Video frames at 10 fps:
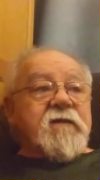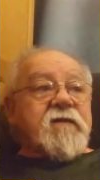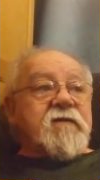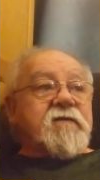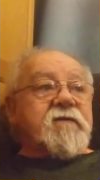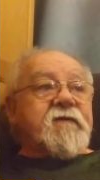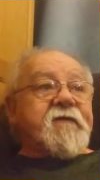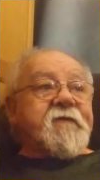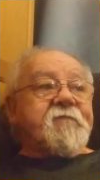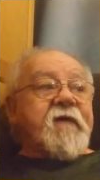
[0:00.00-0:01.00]
Uh,
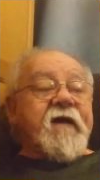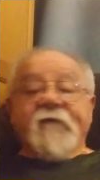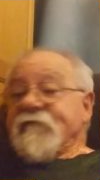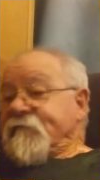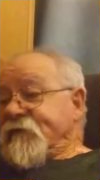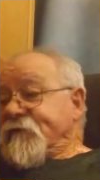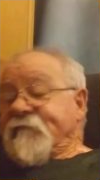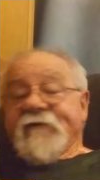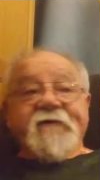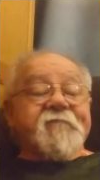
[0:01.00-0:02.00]
I haven't been to
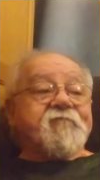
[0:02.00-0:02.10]
bed.